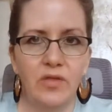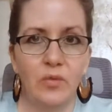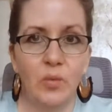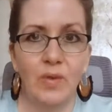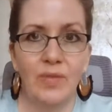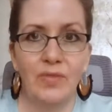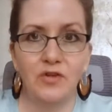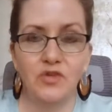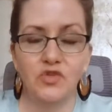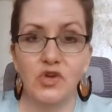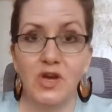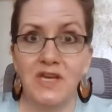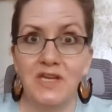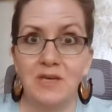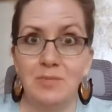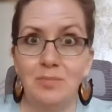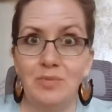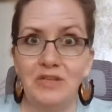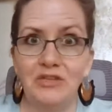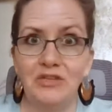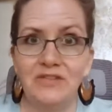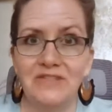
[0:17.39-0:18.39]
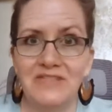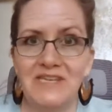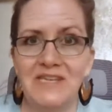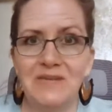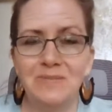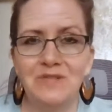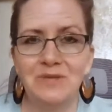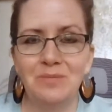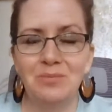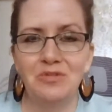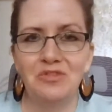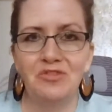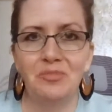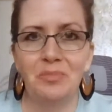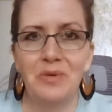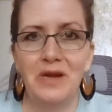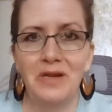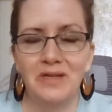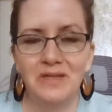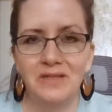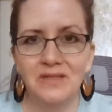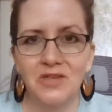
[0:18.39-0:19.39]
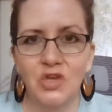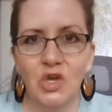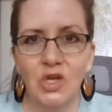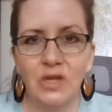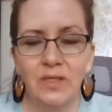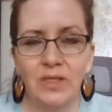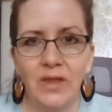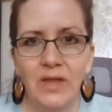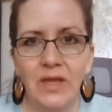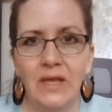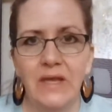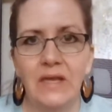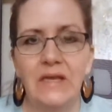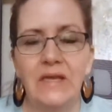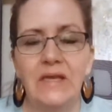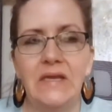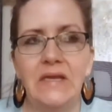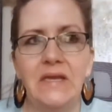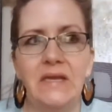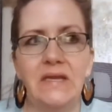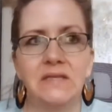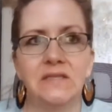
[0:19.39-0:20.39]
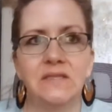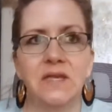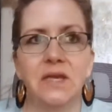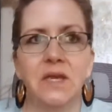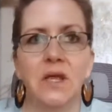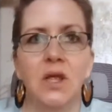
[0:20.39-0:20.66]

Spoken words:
when they're trying to build teams and move products online is,